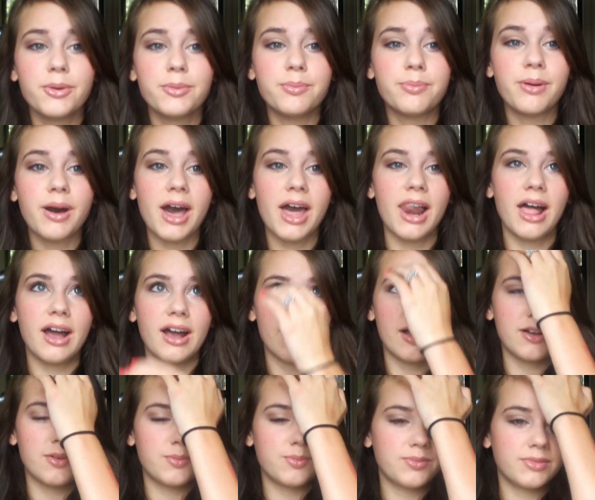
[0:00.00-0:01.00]
But
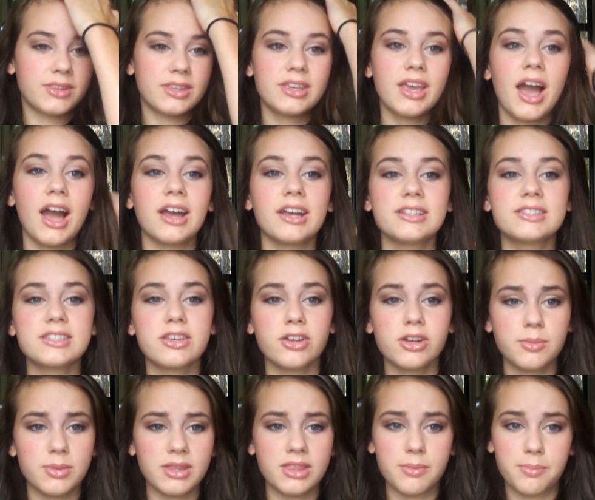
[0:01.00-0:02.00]
um, yeah, it's
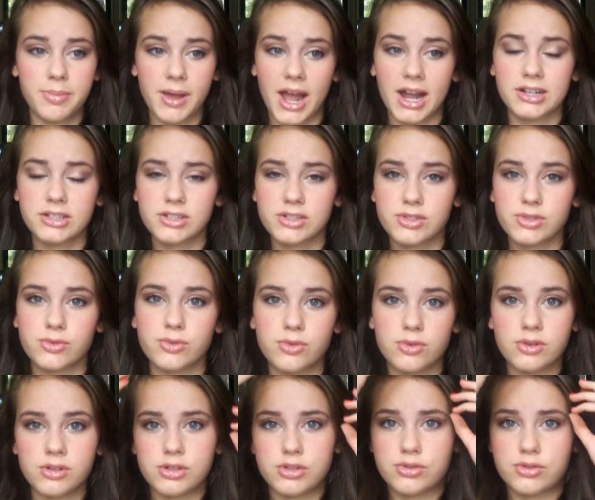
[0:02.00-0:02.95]
going to be the back to school